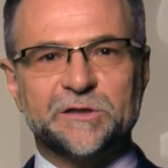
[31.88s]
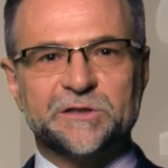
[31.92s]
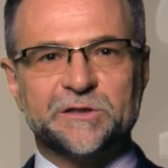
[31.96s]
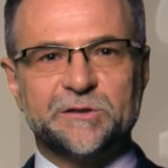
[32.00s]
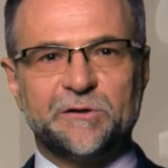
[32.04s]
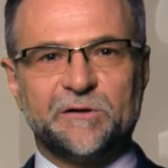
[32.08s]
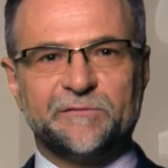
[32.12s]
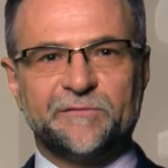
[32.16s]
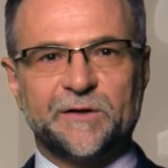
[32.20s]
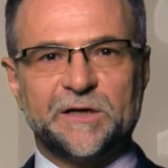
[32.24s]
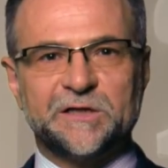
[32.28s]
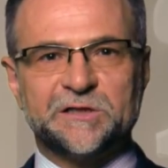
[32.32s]

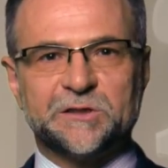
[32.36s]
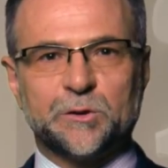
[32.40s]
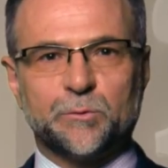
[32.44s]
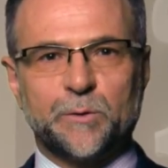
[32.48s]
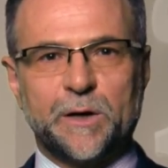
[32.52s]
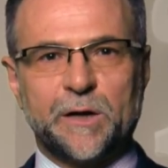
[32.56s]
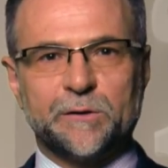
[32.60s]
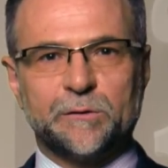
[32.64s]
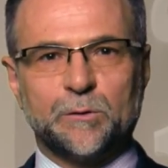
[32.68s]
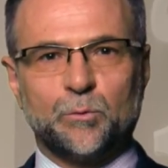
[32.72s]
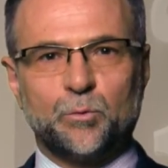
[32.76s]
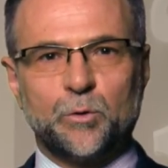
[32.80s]
surveys
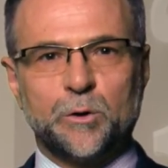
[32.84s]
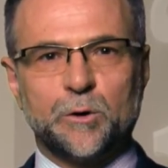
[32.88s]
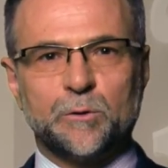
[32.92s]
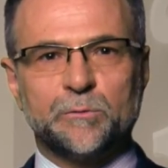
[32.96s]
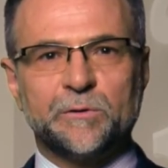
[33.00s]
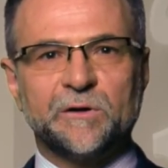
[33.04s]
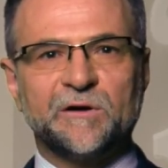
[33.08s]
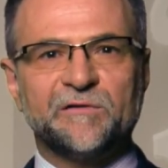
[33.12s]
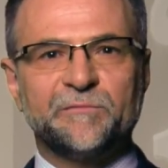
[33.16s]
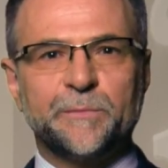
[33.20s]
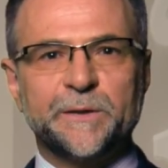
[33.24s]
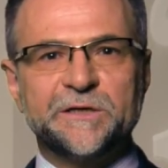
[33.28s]
around the
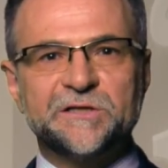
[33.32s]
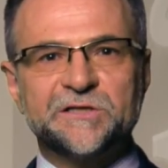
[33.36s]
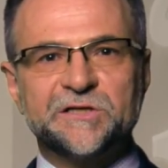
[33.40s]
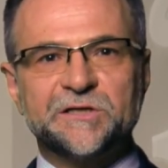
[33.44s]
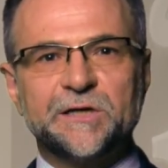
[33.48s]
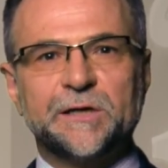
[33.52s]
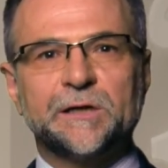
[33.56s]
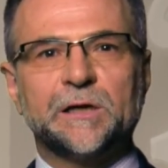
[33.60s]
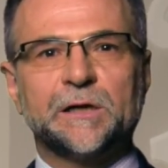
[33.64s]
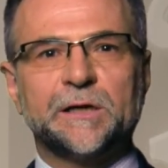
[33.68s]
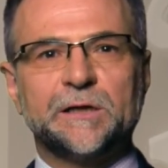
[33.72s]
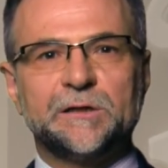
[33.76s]
world have been
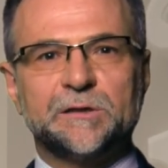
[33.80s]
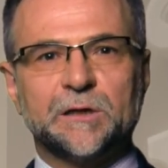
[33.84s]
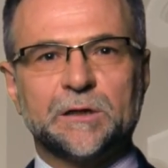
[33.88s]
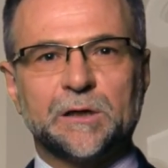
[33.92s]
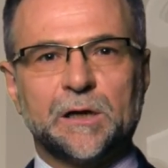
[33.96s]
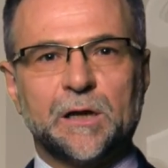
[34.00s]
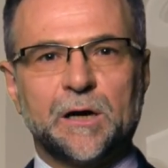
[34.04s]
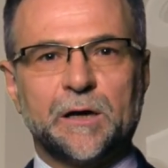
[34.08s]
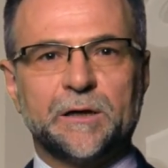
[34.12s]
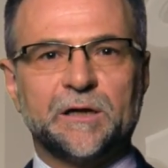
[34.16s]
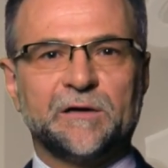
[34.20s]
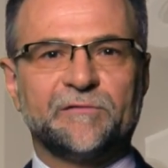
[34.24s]
steadily
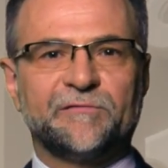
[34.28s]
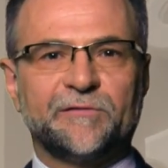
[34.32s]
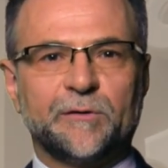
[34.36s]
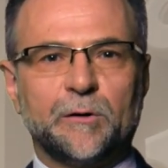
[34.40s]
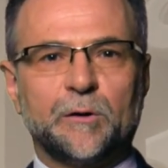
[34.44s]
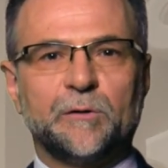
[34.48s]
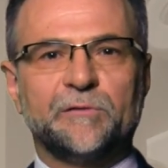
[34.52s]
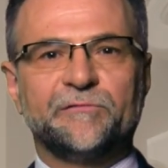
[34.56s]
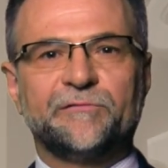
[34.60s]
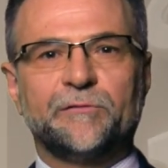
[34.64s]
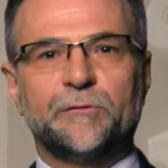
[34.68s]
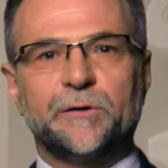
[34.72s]
declining for
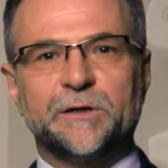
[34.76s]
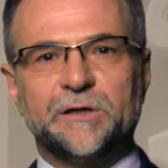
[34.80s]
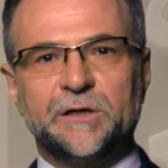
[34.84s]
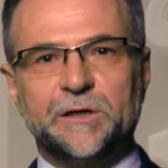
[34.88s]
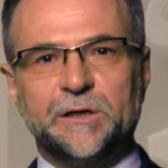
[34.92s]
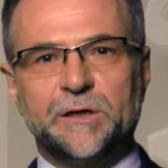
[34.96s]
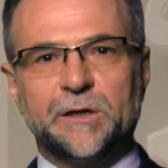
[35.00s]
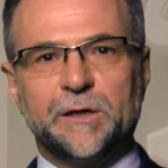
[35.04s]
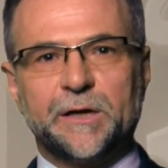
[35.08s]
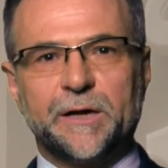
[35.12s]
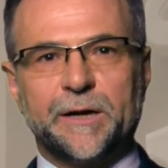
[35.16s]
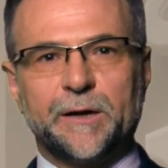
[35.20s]
over a
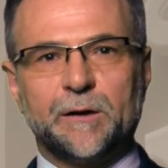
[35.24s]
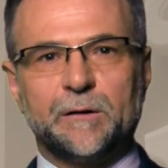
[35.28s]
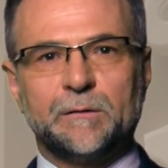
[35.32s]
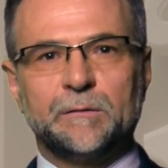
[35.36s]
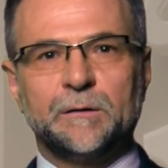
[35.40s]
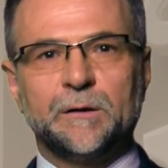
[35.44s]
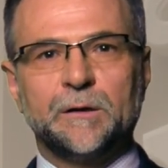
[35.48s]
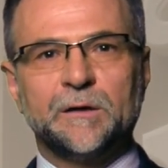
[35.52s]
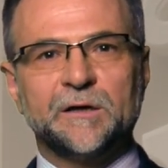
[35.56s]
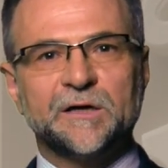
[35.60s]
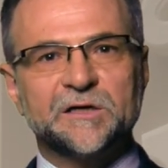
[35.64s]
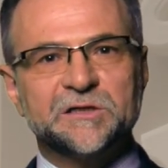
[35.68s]
year now,
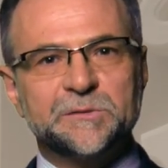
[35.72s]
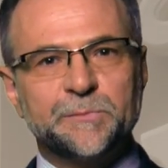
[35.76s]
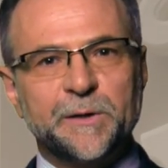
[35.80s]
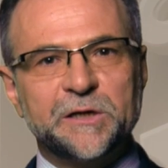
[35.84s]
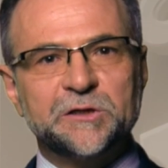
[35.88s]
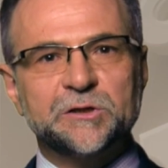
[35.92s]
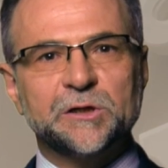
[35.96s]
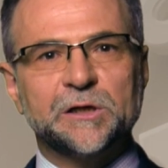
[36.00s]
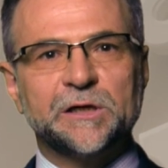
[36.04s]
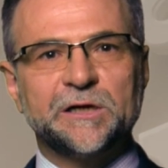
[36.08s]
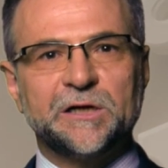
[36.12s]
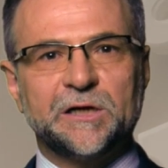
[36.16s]

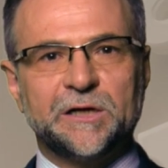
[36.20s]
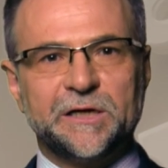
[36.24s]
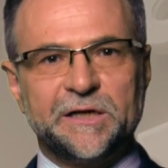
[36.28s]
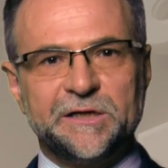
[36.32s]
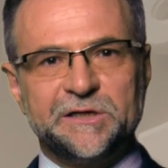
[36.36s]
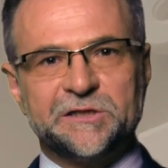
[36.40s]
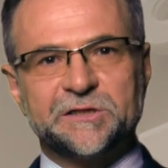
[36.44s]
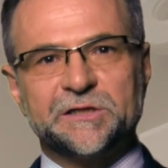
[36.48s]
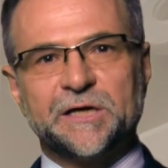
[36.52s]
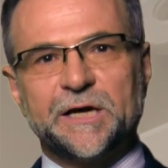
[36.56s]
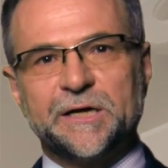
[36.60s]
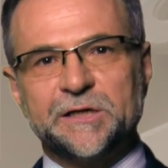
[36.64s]
especially in
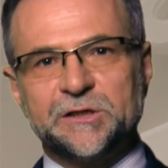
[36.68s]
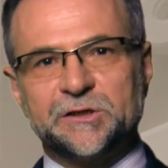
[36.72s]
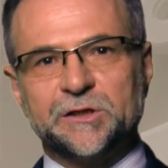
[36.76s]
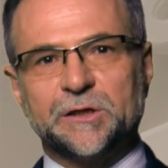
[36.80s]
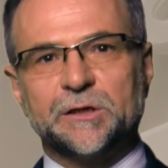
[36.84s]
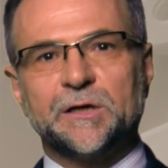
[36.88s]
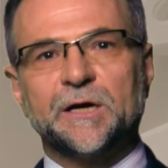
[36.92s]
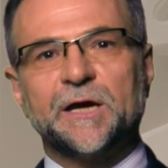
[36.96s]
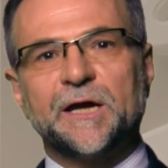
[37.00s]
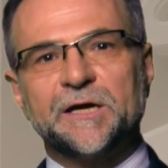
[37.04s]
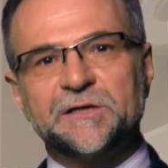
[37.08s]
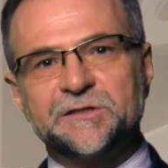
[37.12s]
East
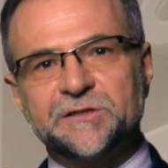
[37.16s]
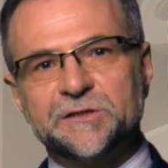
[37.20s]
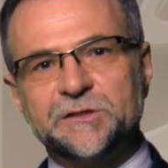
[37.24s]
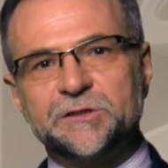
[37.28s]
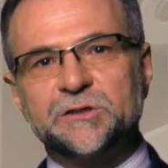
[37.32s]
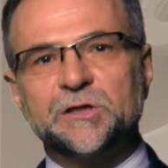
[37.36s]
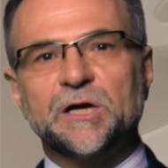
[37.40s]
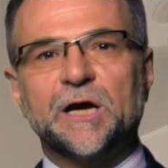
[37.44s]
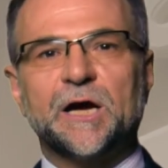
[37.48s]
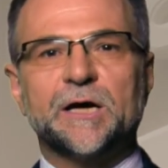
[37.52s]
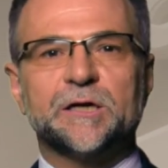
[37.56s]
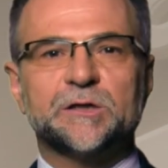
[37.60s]
Asia, as the
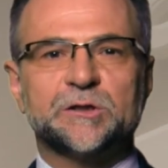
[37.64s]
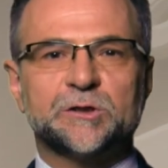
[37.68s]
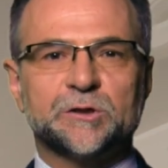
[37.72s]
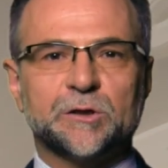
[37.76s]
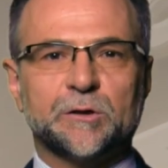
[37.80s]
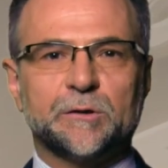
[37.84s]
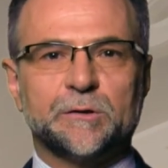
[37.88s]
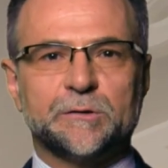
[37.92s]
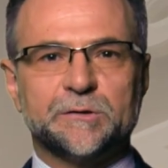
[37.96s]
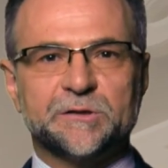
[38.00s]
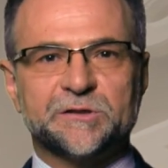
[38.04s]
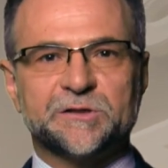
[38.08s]
chart
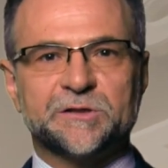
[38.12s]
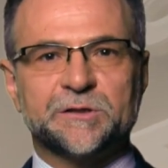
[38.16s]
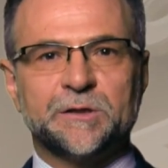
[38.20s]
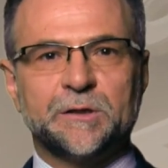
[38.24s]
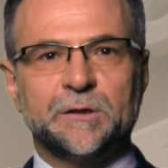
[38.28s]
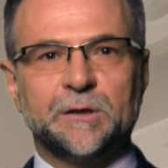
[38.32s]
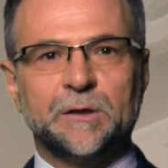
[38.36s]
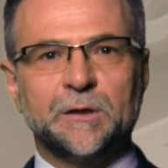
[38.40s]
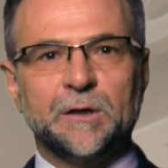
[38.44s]
shows.